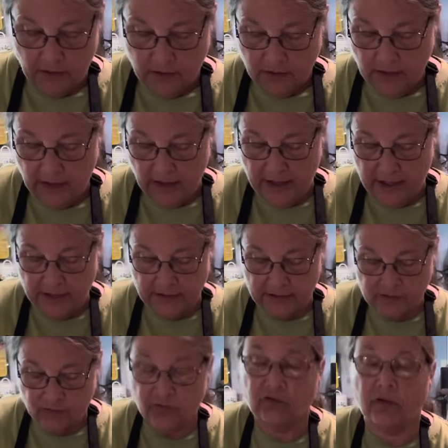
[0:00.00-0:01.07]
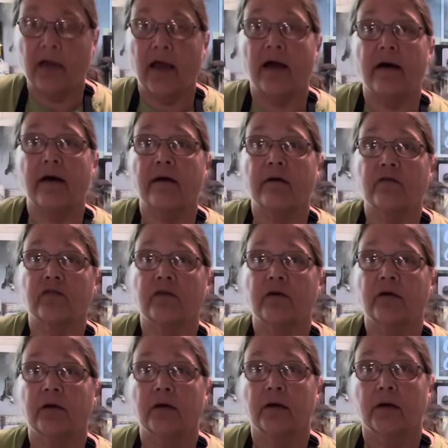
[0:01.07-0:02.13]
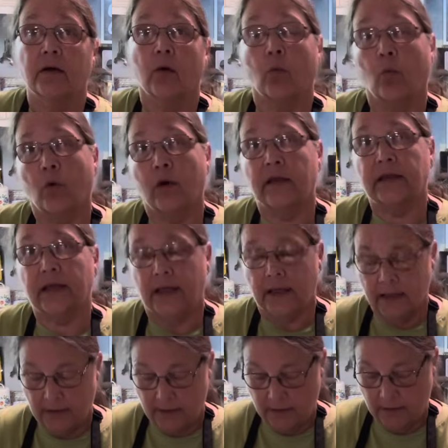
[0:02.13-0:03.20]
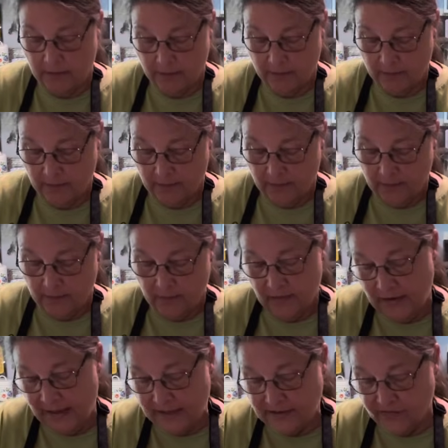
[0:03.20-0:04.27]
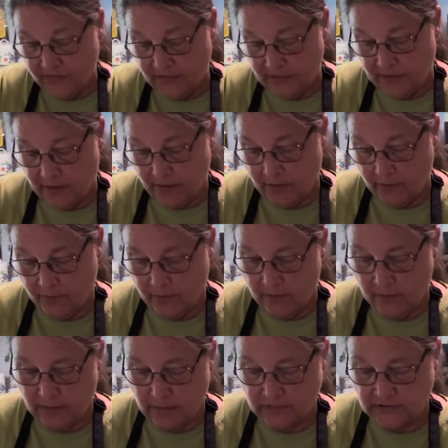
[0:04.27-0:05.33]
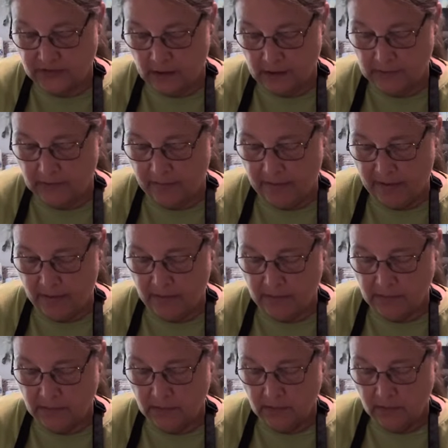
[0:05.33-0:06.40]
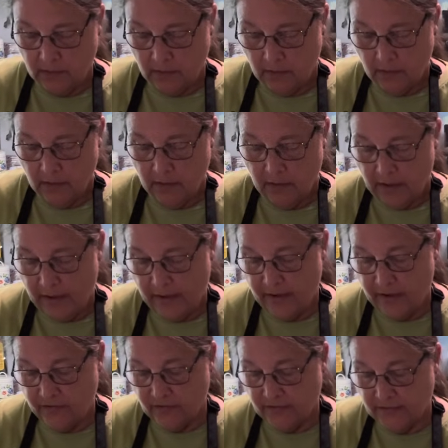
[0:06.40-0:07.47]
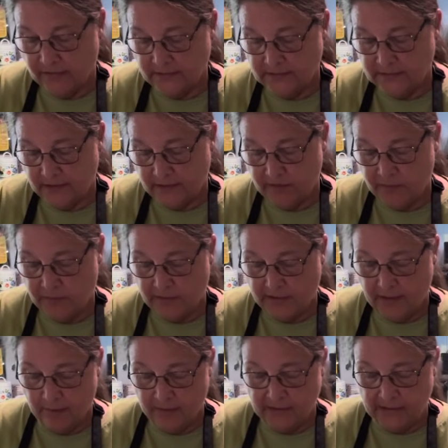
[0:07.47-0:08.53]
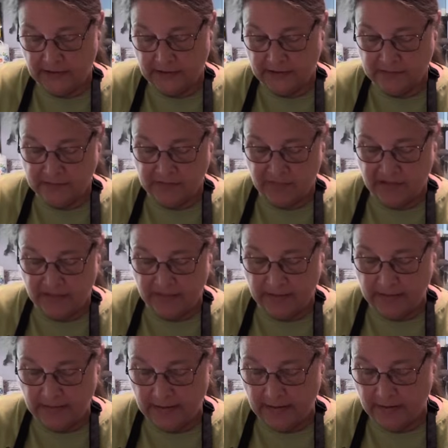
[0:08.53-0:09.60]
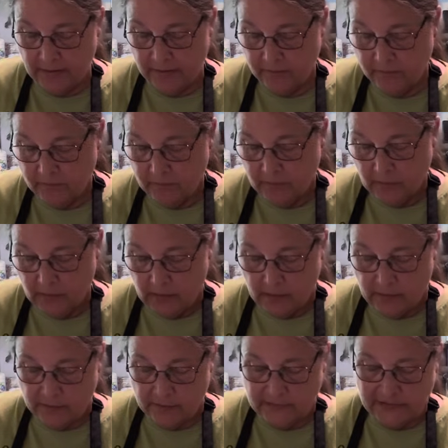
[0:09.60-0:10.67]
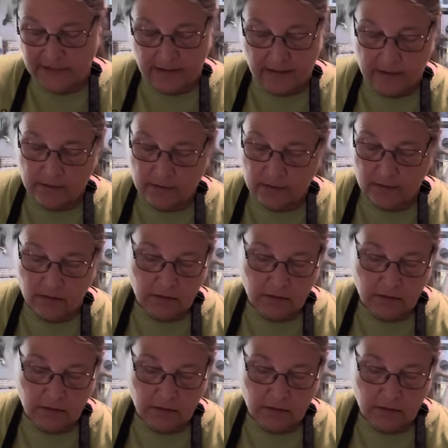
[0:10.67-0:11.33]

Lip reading: You know how it is when you have one day, the last video I was talking about how everything seemed to be coming against me that day. It was like